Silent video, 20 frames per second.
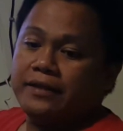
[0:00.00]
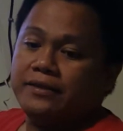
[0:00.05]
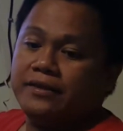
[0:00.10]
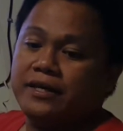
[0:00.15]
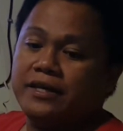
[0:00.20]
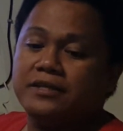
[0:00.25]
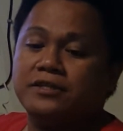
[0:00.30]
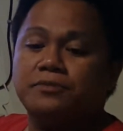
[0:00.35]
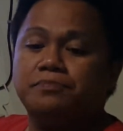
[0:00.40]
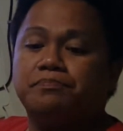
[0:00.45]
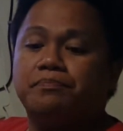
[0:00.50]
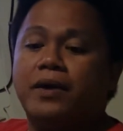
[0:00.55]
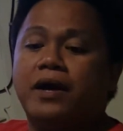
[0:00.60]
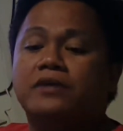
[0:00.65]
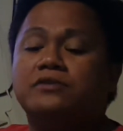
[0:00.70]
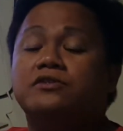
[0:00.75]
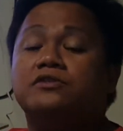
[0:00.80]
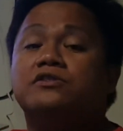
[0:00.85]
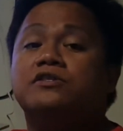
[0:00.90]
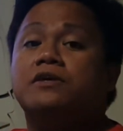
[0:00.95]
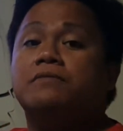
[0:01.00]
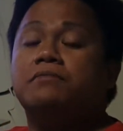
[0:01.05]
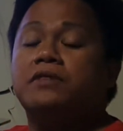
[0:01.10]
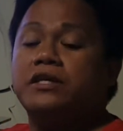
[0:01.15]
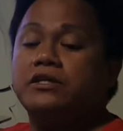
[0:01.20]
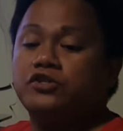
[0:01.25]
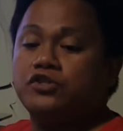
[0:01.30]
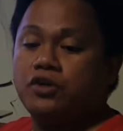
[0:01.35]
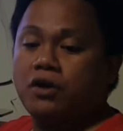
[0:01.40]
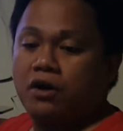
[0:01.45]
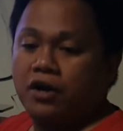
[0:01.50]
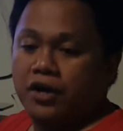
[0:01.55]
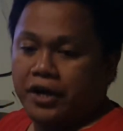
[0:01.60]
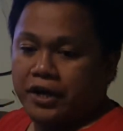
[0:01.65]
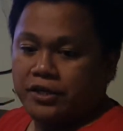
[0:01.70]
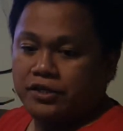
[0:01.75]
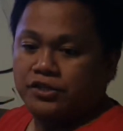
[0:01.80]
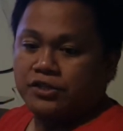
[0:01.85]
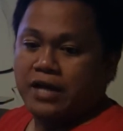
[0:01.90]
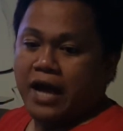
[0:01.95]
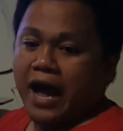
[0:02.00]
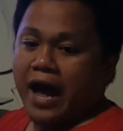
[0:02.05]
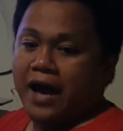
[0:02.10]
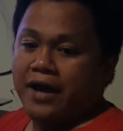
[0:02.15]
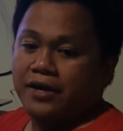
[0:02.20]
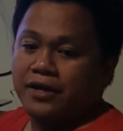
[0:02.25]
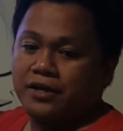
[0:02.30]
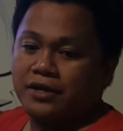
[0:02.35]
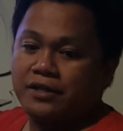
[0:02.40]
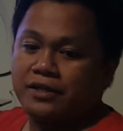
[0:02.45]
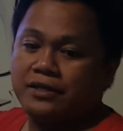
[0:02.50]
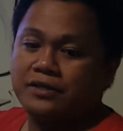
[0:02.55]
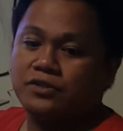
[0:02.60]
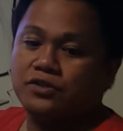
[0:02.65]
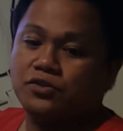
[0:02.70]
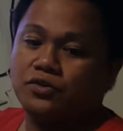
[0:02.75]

This positively charged ion is